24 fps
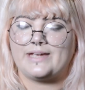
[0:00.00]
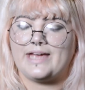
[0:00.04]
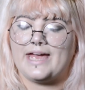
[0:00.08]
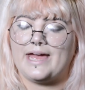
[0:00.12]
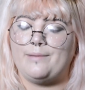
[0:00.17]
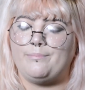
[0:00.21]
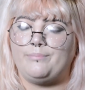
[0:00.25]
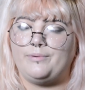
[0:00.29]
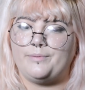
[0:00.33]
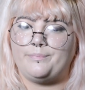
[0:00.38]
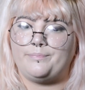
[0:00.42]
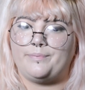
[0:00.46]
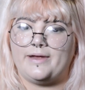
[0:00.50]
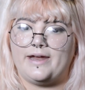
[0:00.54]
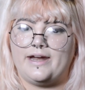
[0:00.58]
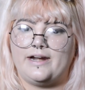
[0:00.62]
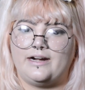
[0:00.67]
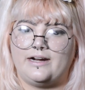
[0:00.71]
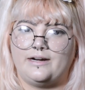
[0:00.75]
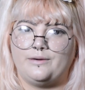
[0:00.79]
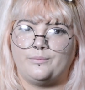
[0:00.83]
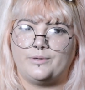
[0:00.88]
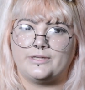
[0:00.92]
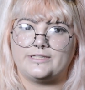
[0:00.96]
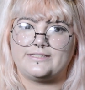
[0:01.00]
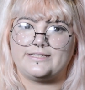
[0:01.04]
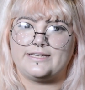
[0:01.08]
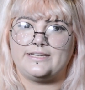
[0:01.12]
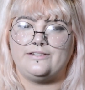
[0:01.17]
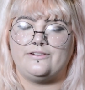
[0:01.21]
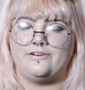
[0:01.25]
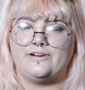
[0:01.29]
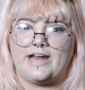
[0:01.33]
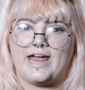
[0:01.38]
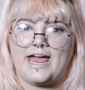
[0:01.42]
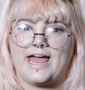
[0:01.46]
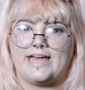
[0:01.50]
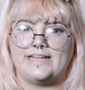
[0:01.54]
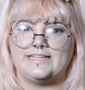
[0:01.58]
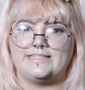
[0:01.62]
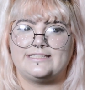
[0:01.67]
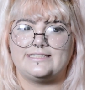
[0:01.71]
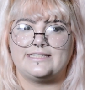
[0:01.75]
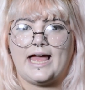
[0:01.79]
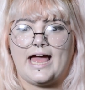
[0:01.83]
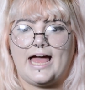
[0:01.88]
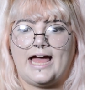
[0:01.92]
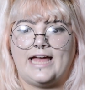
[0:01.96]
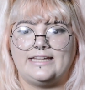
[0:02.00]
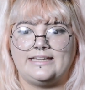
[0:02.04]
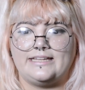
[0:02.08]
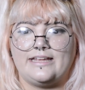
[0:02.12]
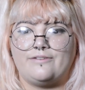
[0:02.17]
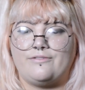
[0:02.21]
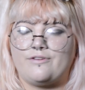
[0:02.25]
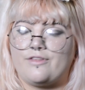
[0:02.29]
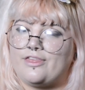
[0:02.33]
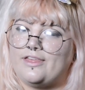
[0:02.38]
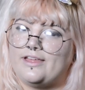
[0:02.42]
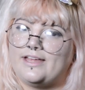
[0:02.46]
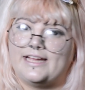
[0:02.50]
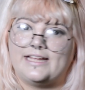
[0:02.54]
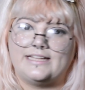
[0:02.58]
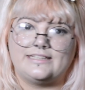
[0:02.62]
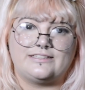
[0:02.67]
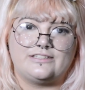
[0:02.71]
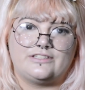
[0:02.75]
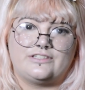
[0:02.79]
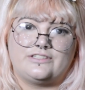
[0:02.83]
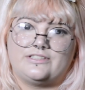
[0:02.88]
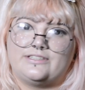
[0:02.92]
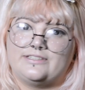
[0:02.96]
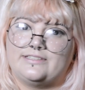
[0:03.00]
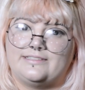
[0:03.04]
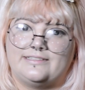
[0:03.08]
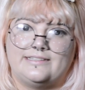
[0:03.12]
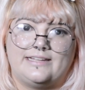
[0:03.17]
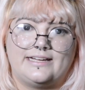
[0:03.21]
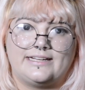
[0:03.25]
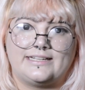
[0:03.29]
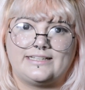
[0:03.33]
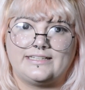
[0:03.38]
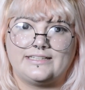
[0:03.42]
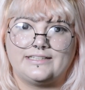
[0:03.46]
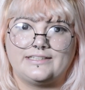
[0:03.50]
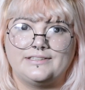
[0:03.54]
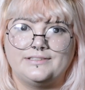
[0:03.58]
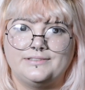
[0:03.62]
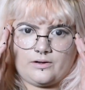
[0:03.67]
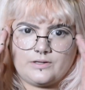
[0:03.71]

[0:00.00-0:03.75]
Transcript: can prepare and what's in your hands, and everything else is just luck.